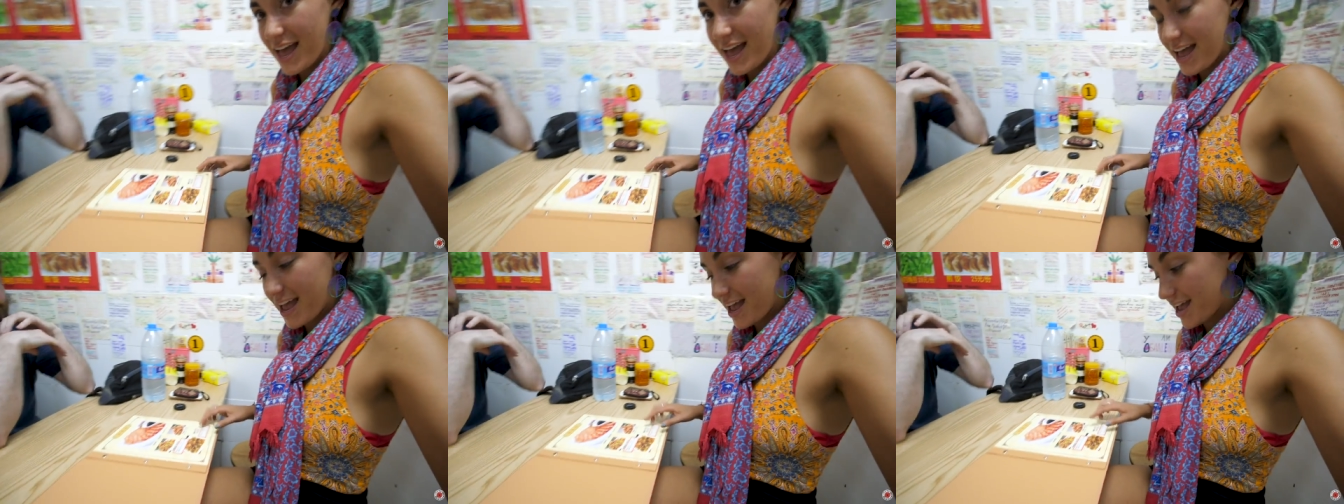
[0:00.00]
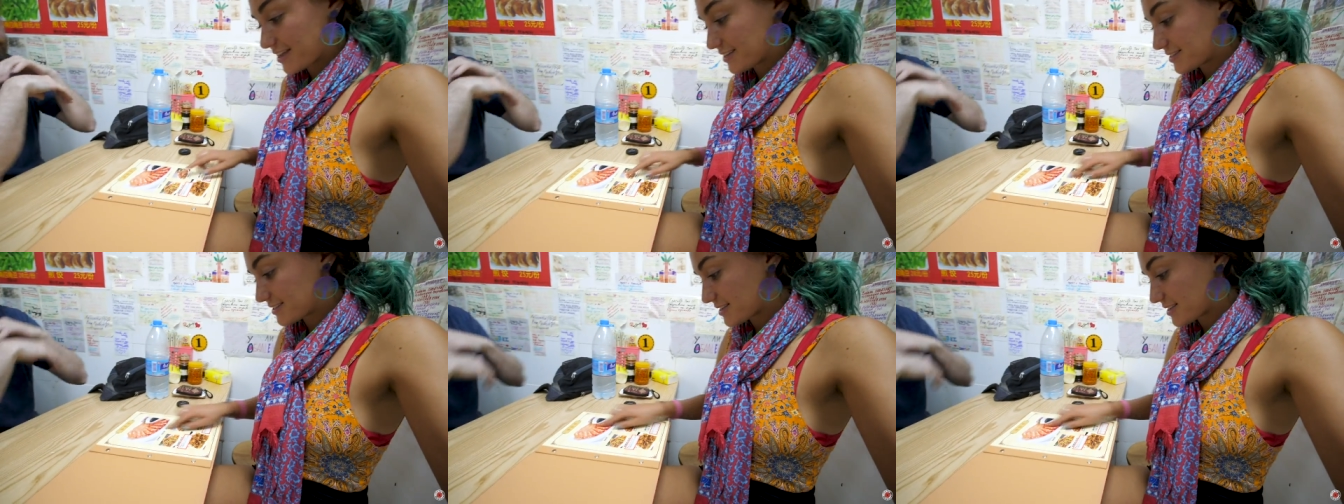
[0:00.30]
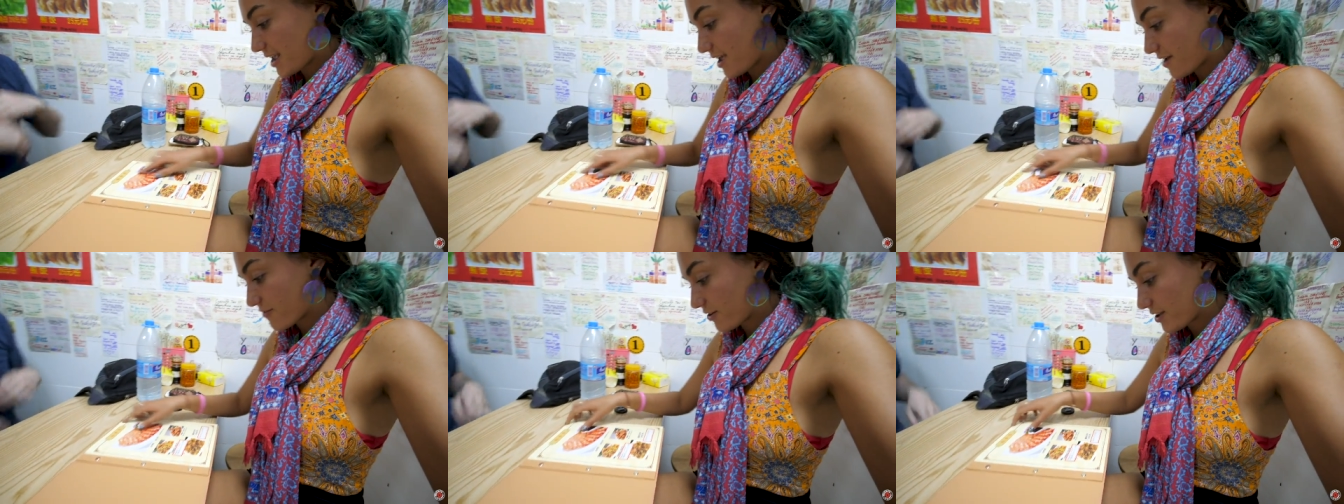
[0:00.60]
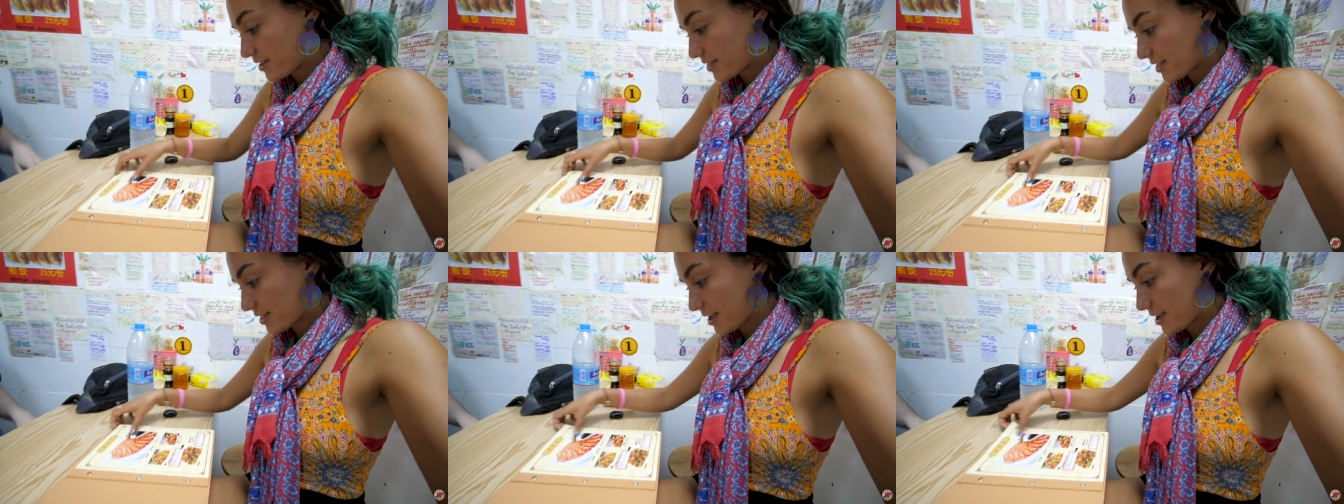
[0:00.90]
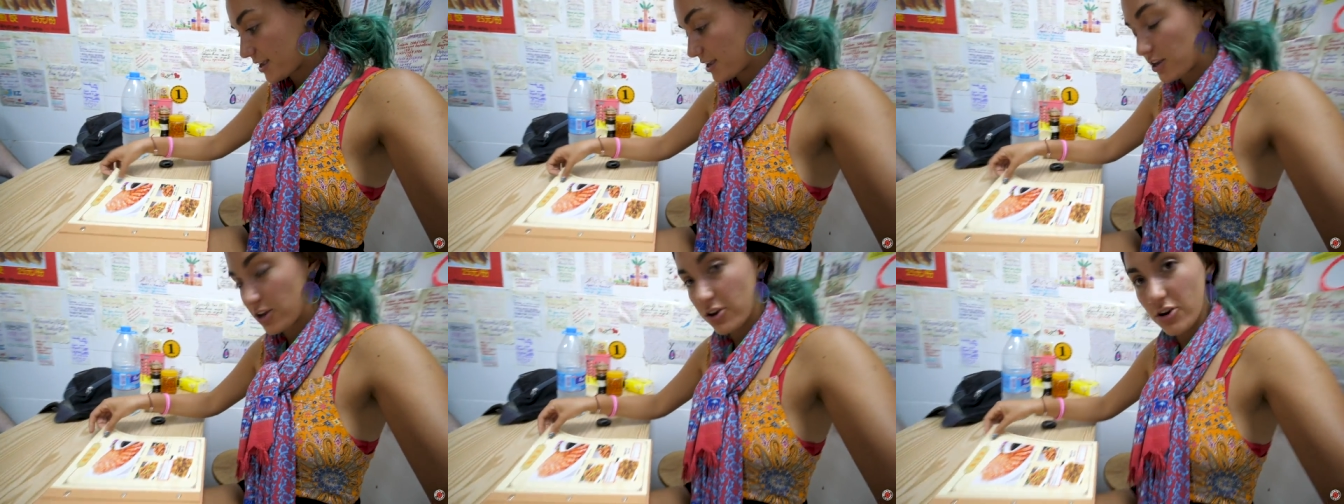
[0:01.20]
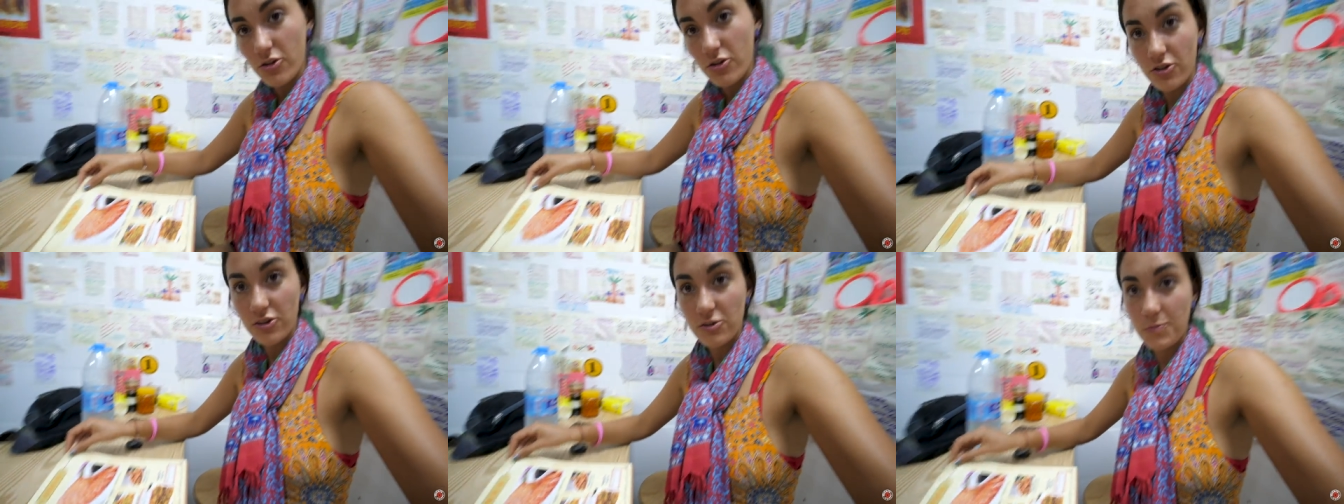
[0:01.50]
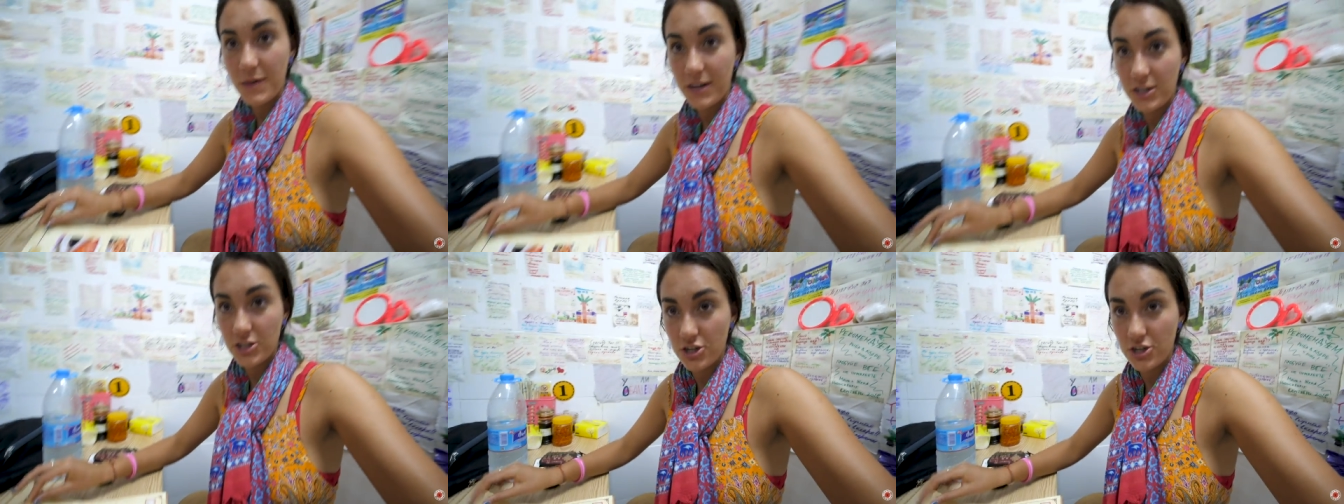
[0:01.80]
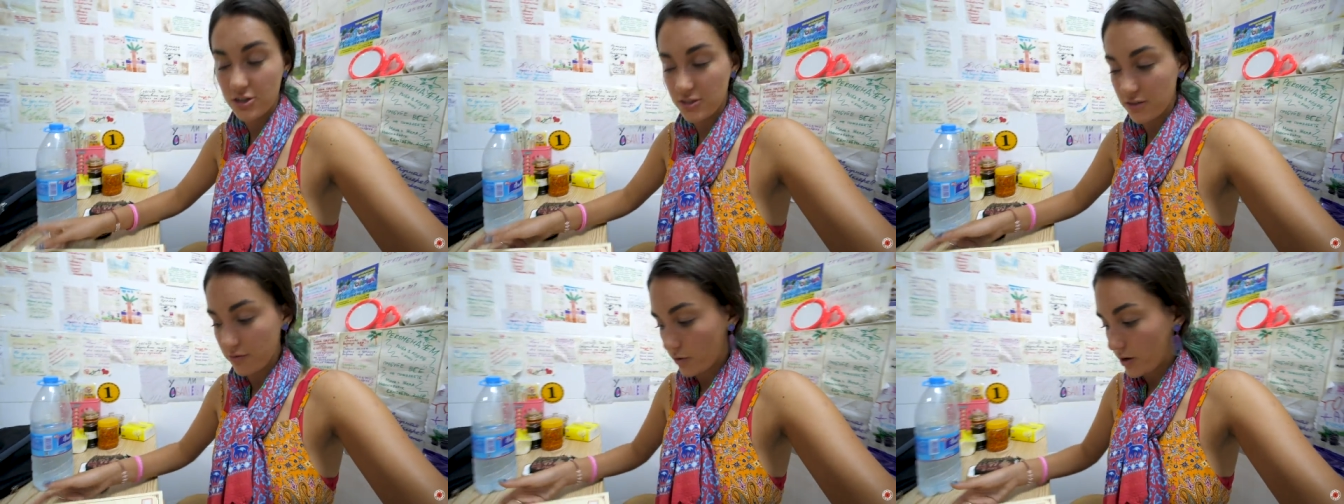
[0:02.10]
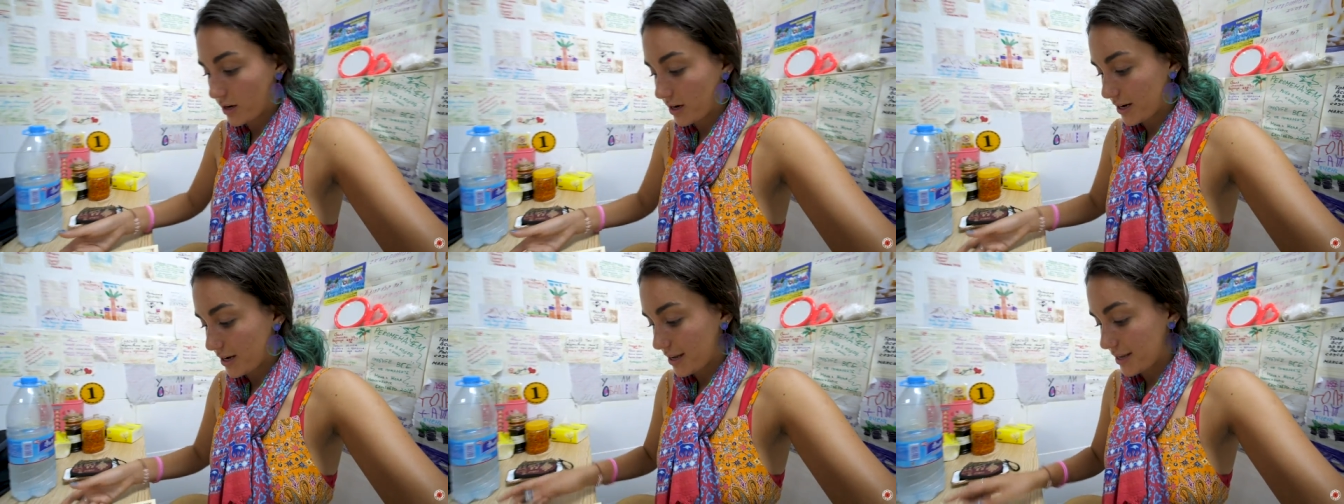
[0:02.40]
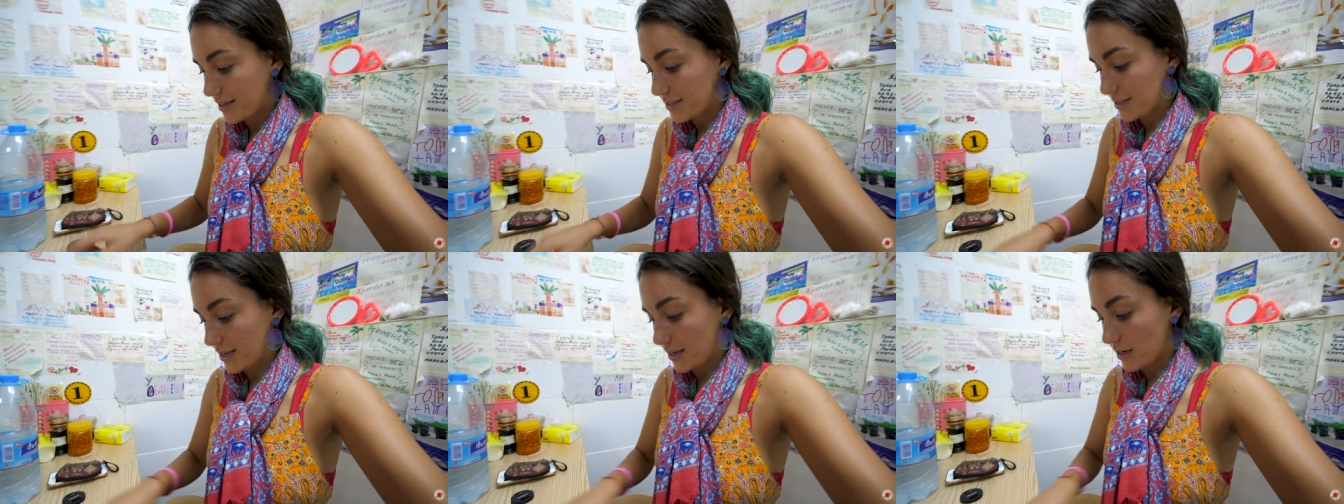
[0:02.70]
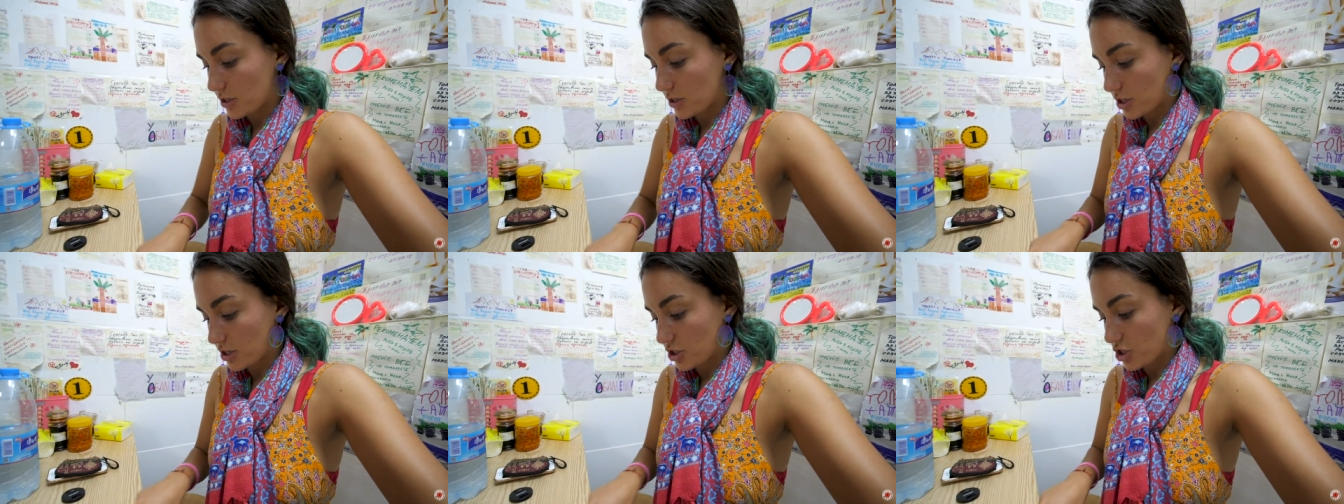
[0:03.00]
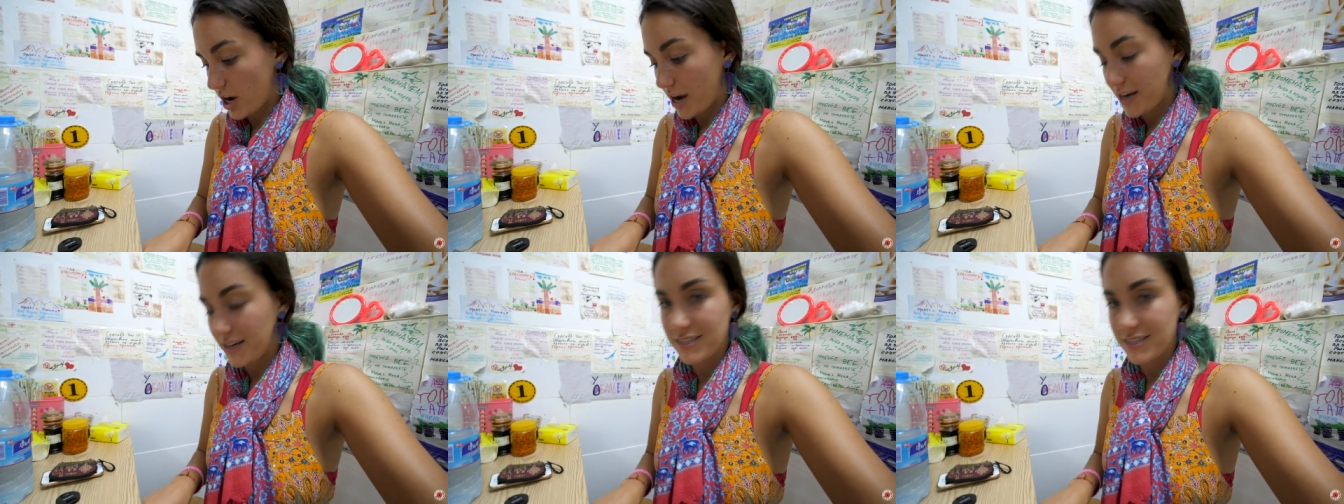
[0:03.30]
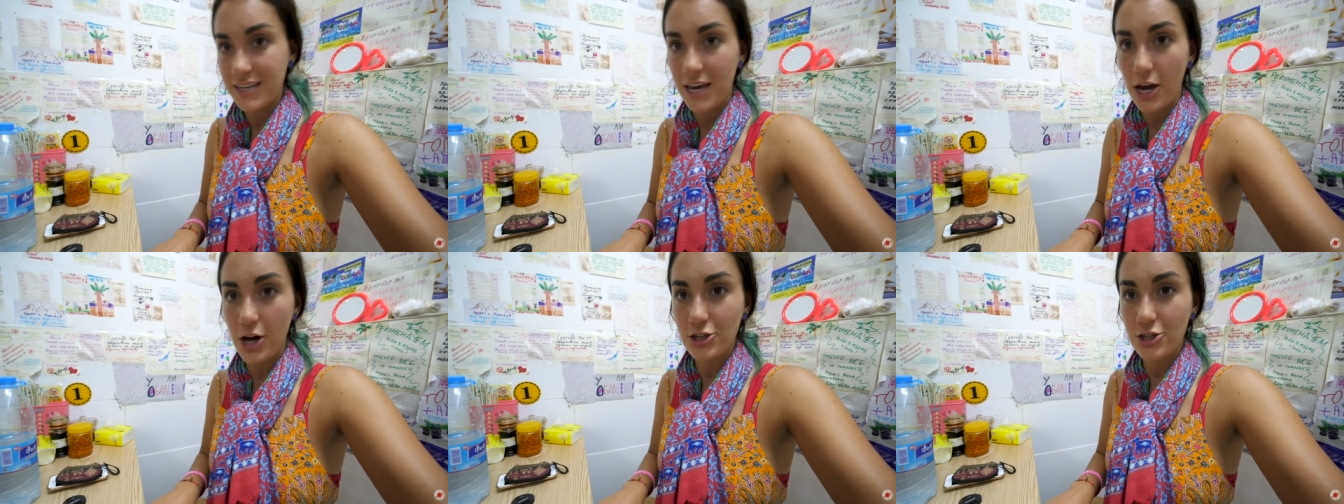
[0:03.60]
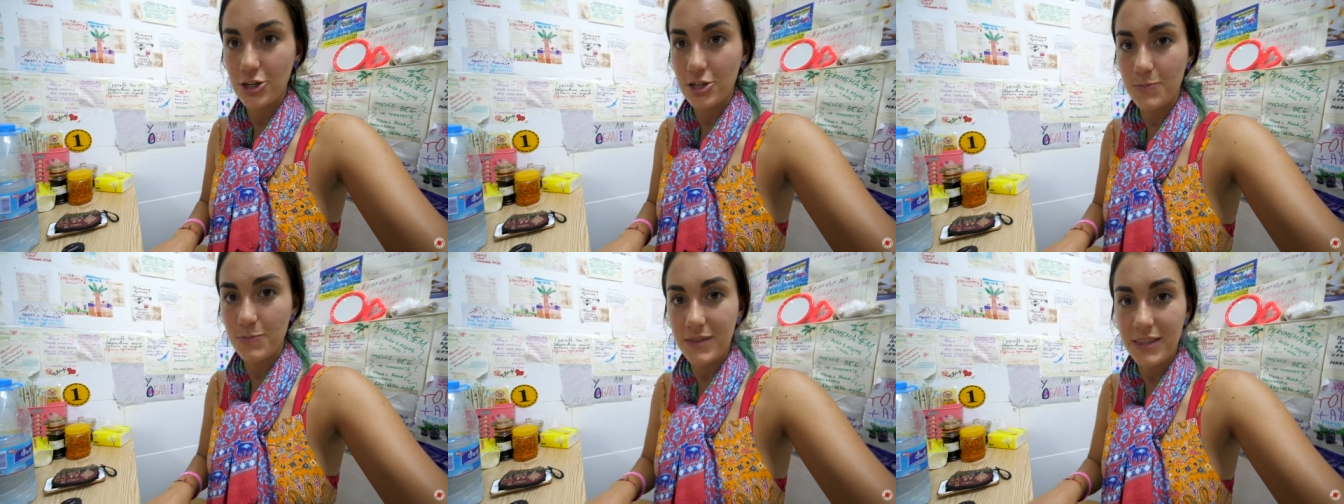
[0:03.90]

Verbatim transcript: and everything, you know, there's pictures of what it is and the Chinese characters,